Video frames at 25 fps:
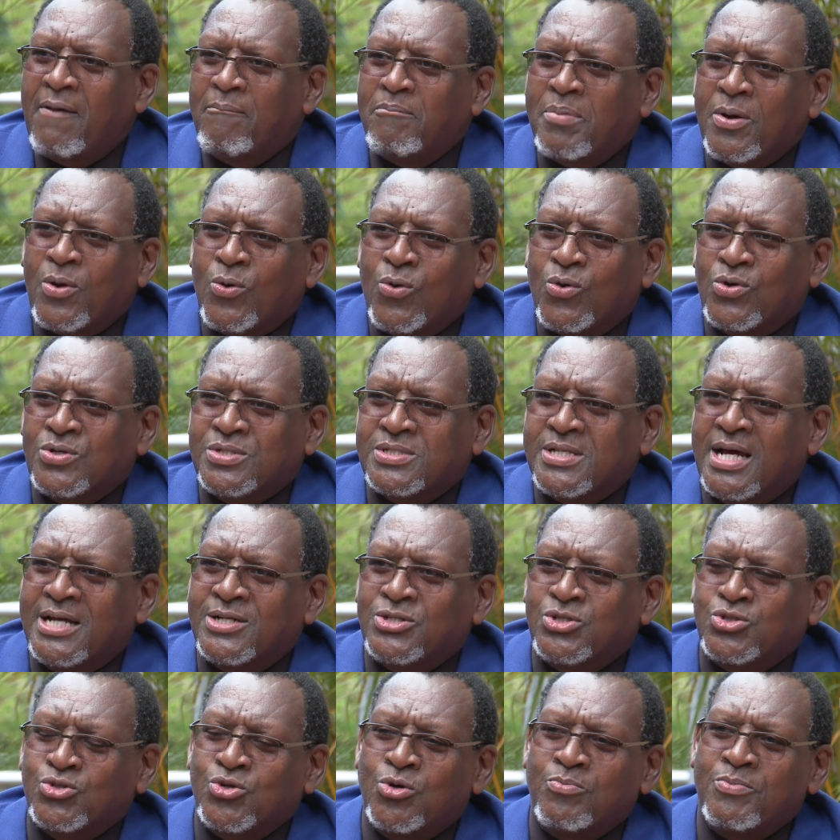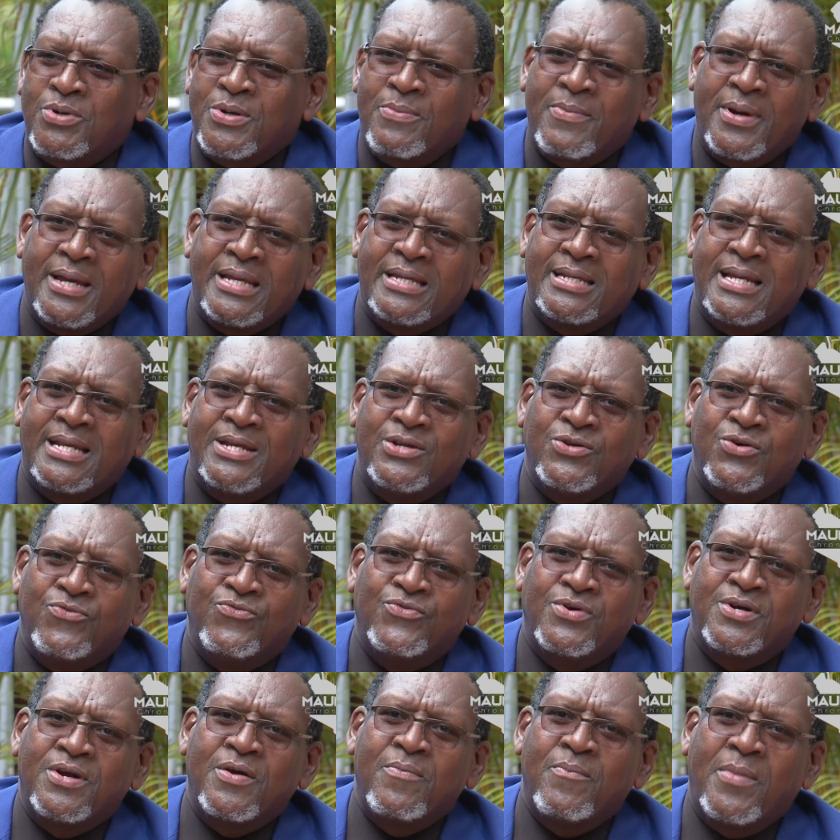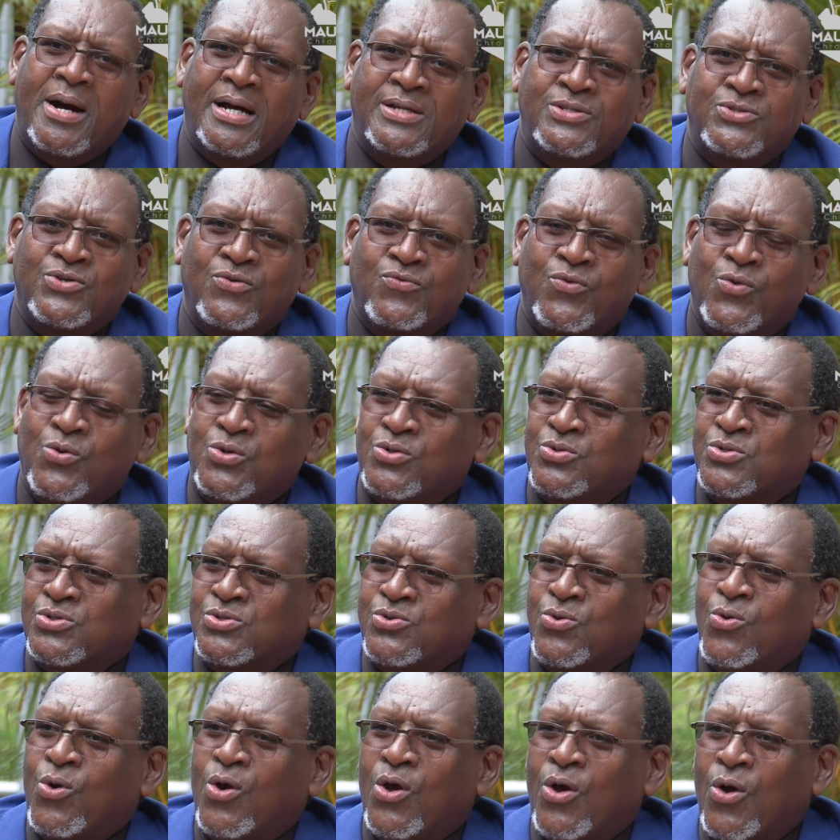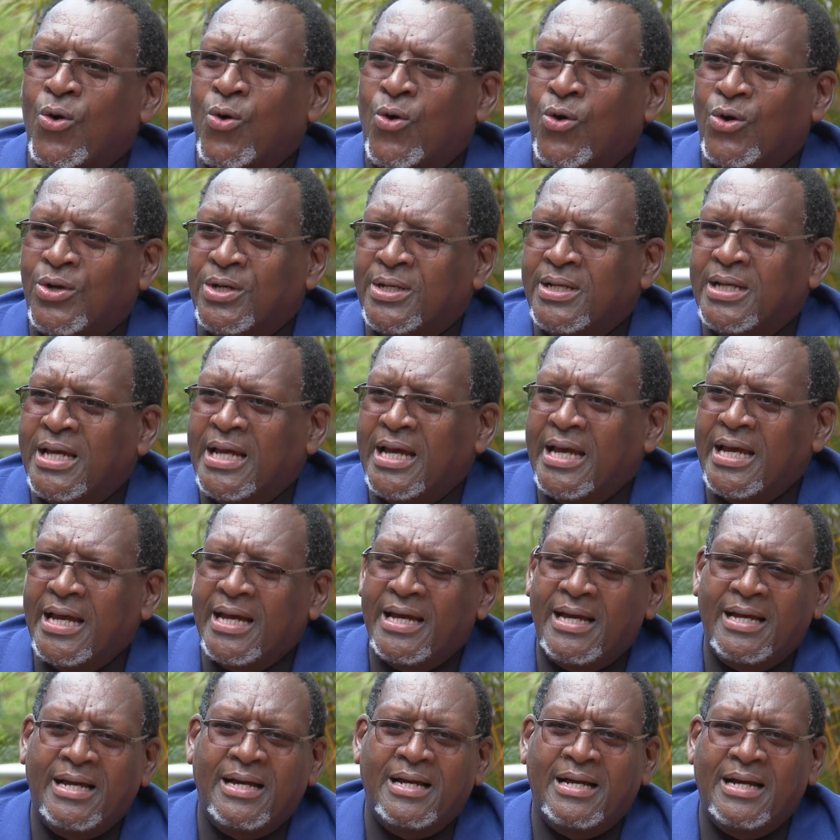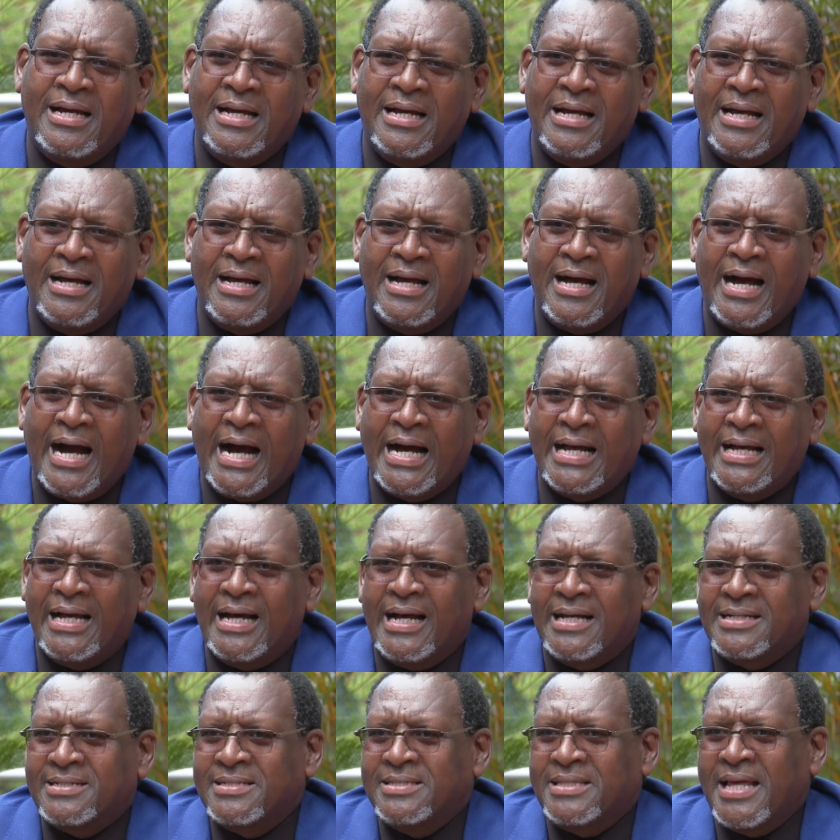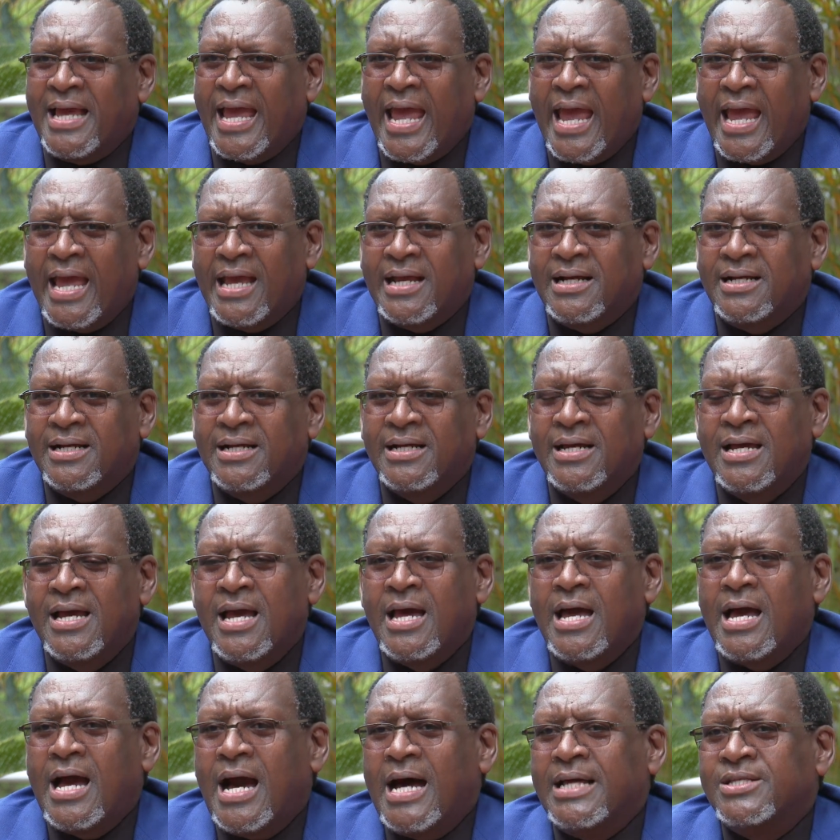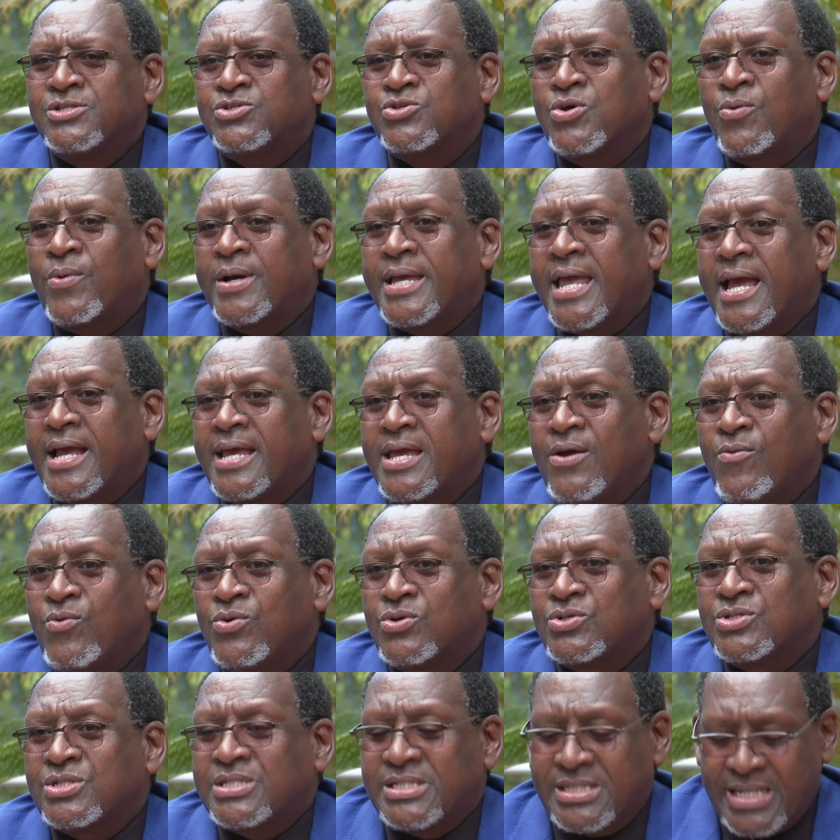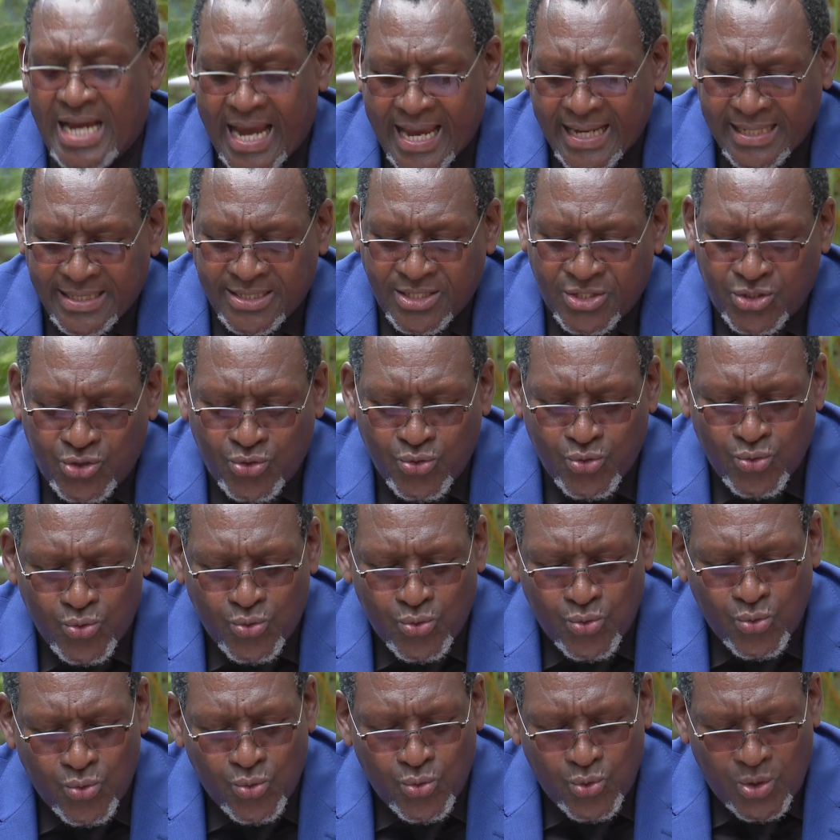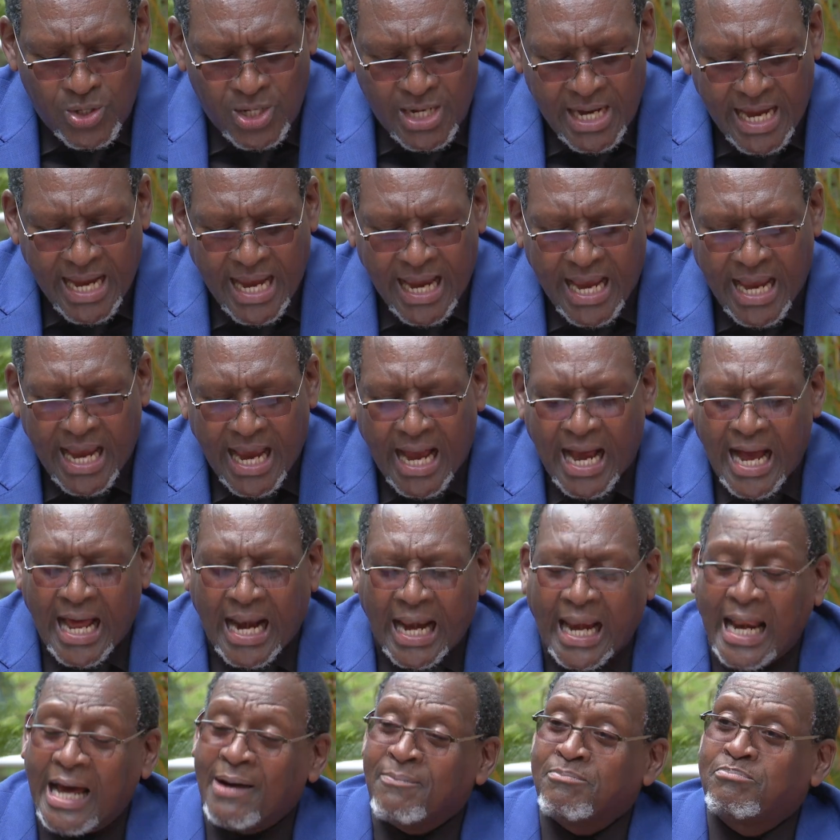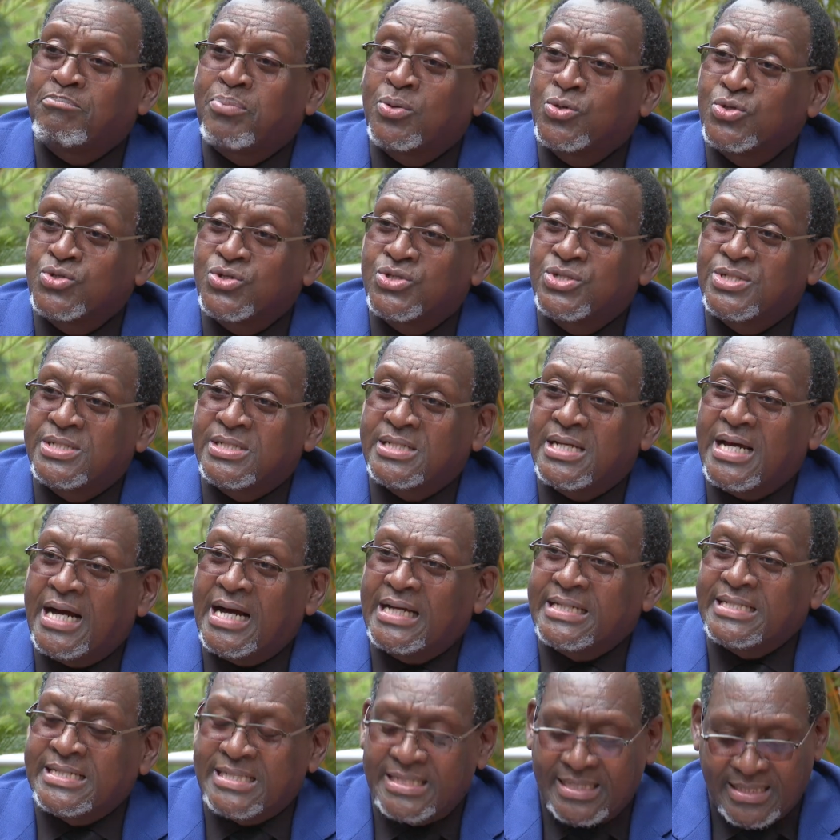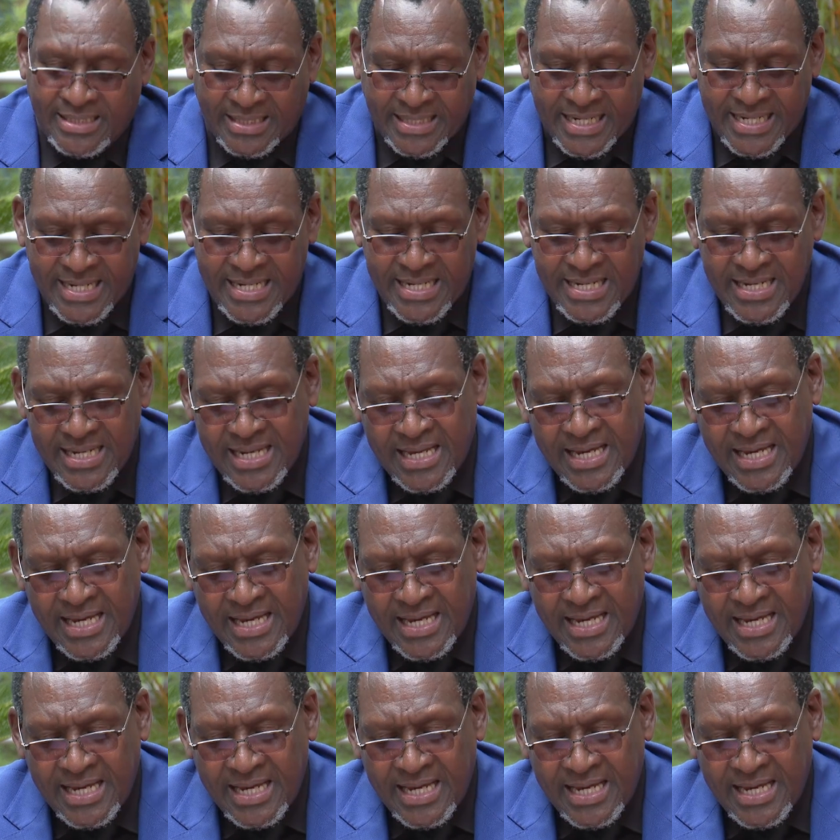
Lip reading: because that room reminded you very much of what was going on at the Hague. And so Waiyaki was tied to a lamppost, a tree,